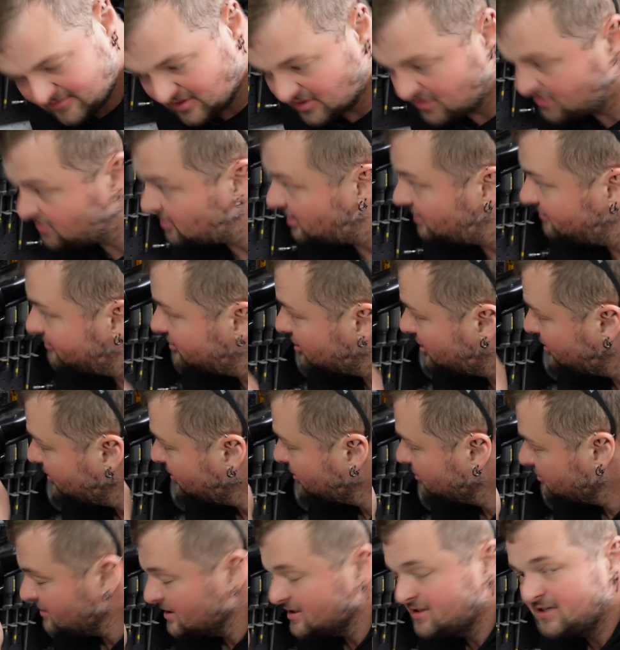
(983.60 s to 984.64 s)
So I've got the
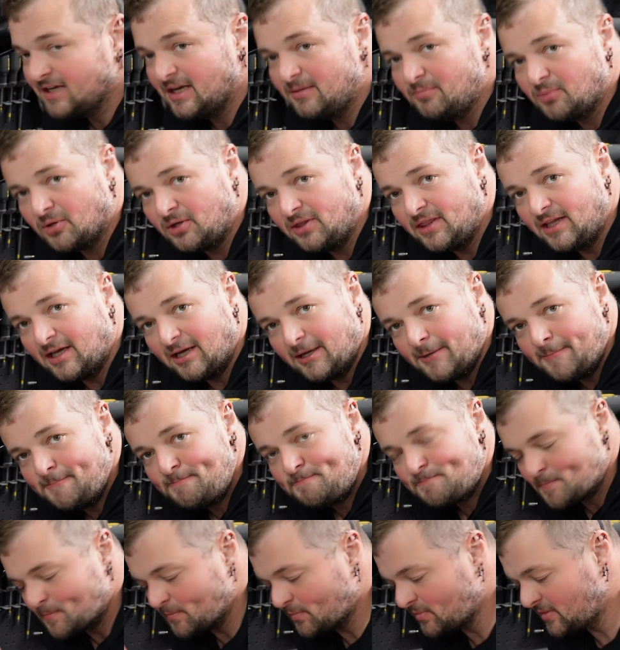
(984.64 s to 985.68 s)
thread tape on there,
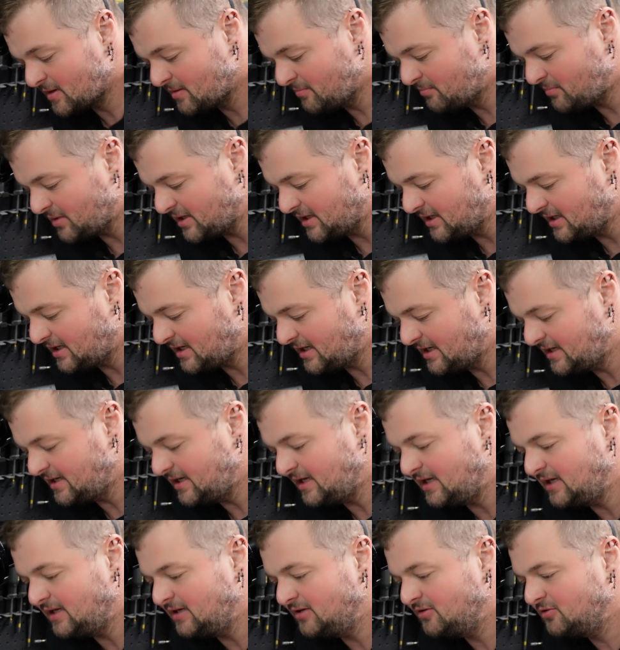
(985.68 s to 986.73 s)
but I
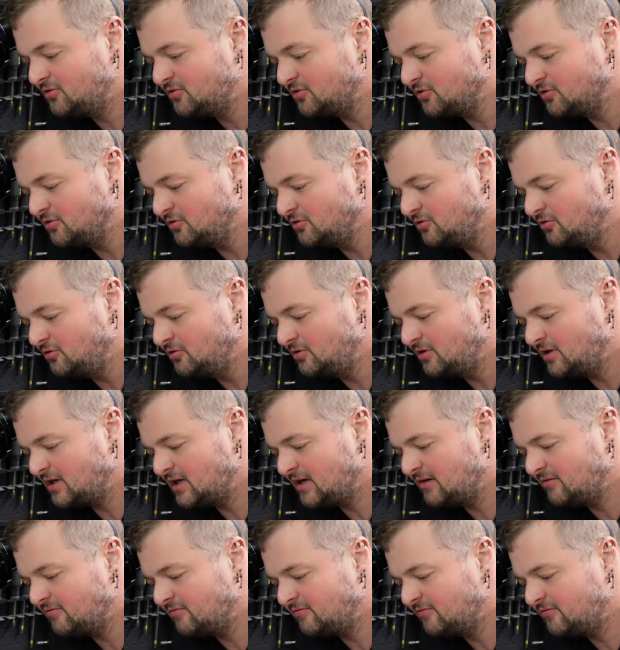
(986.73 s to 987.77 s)
need to
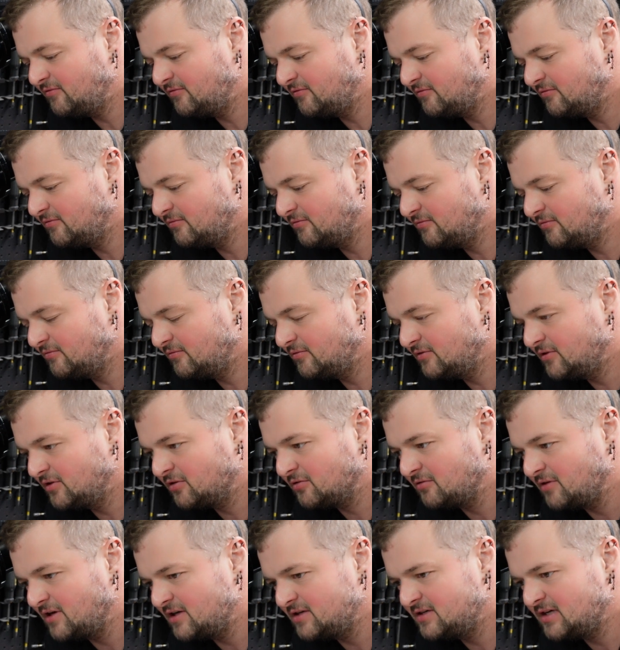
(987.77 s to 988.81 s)
have the
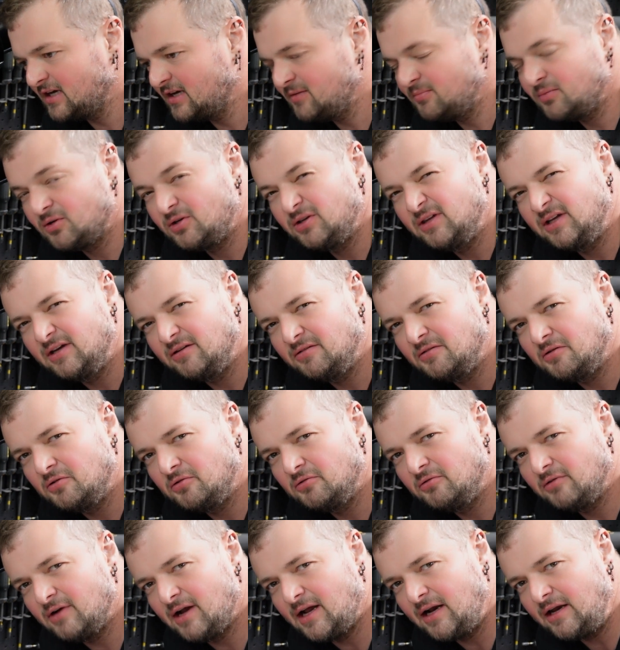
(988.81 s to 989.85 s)
thread tape on there
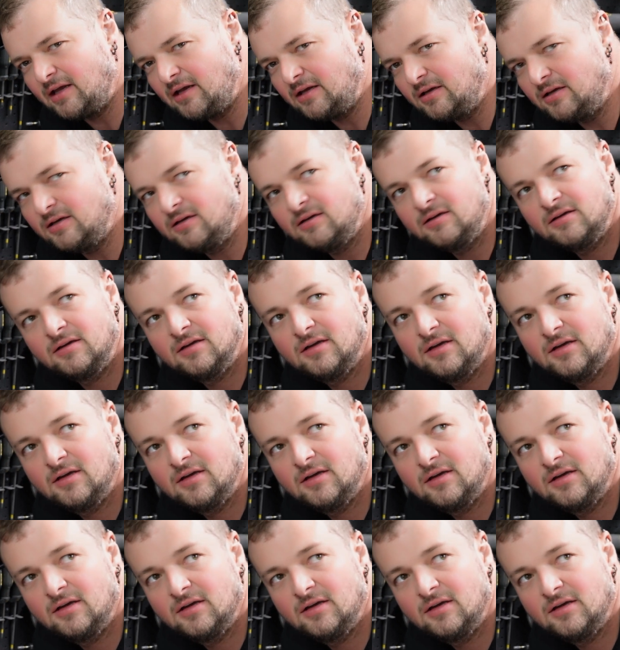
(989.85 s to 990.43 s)
already